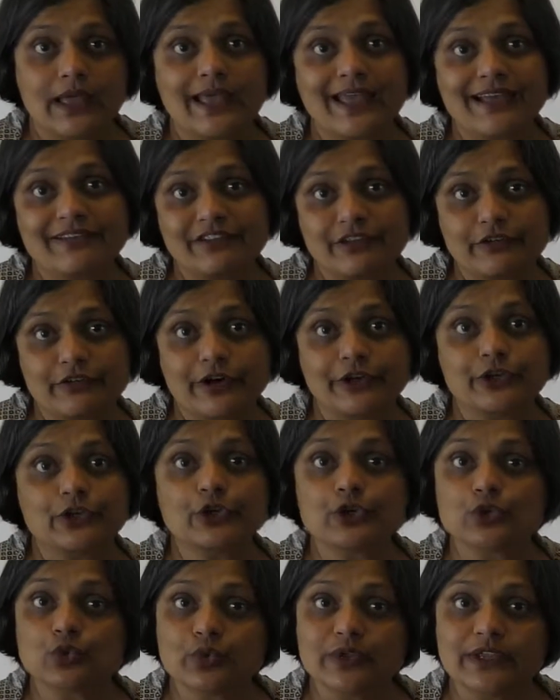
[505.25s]
Every 1
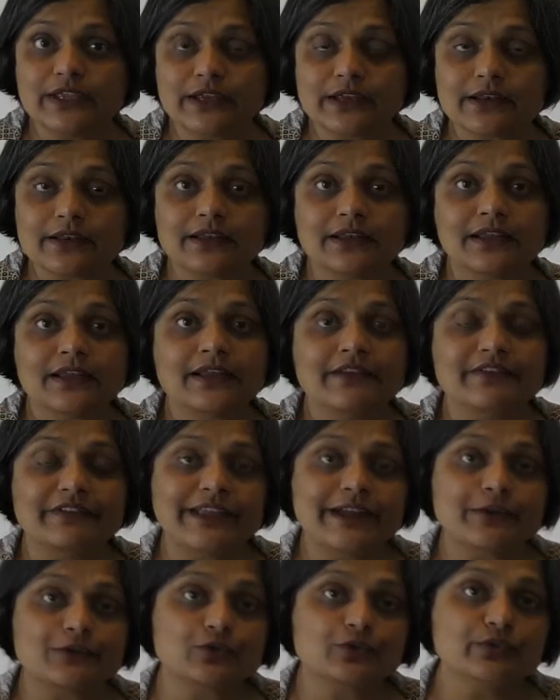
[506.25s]
or 2 years,
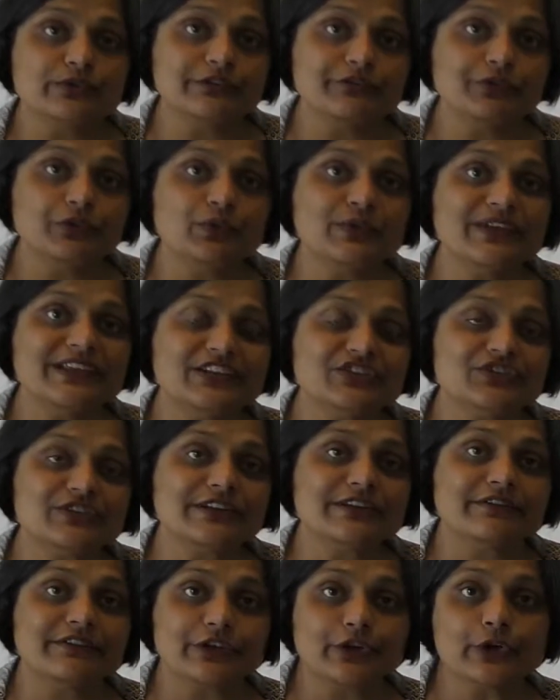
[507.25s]
we have to review each
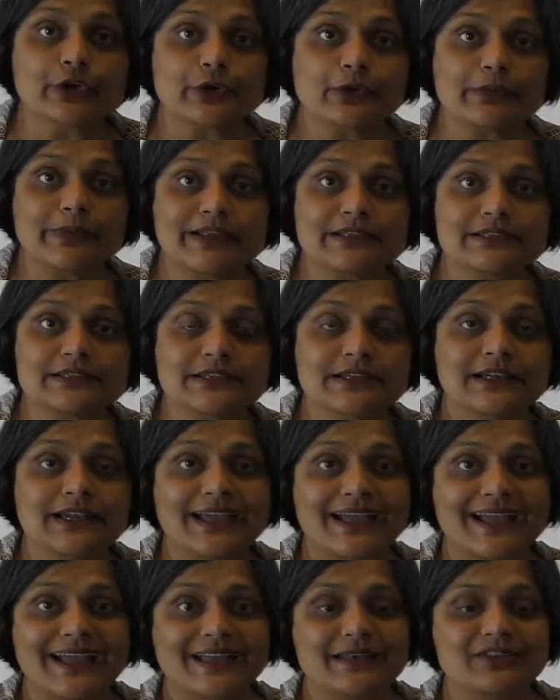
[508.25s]
and every document
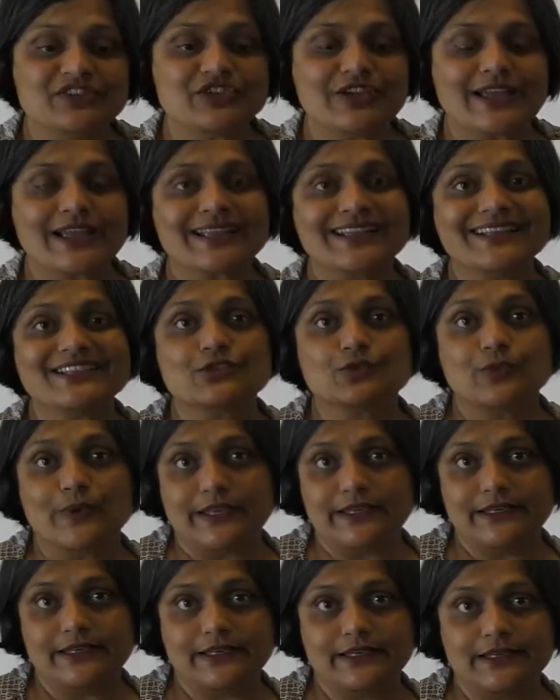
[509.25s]
and check its
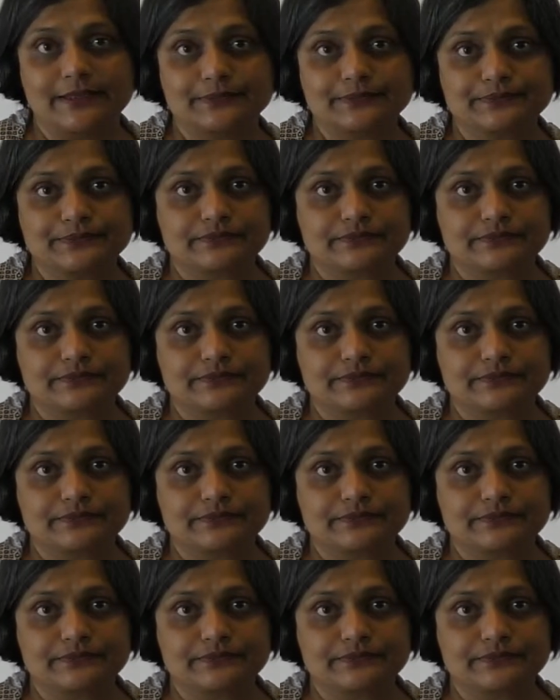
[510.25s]
validity.